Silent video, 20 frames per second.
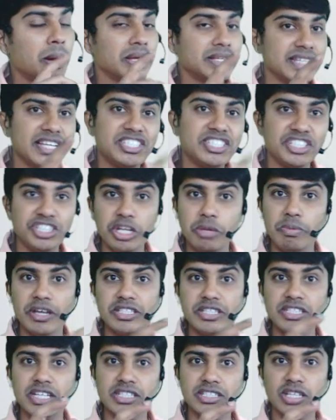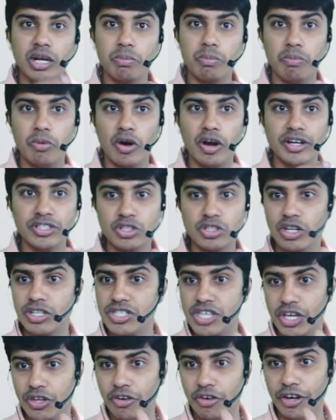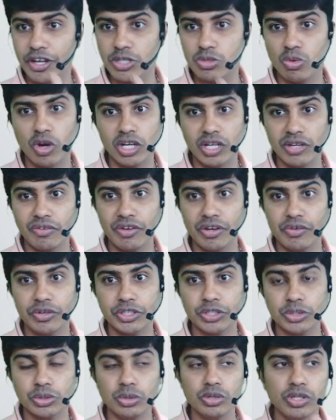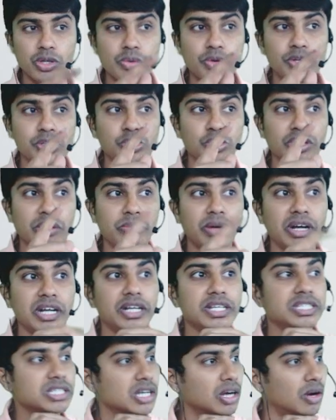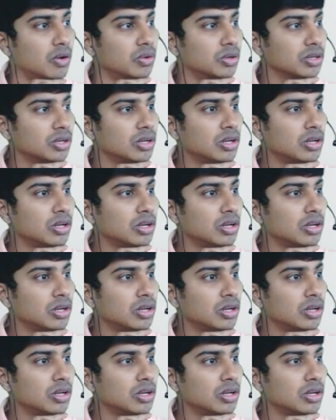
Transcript: Such debentures or bonds or securities, whatever you issued them at discount.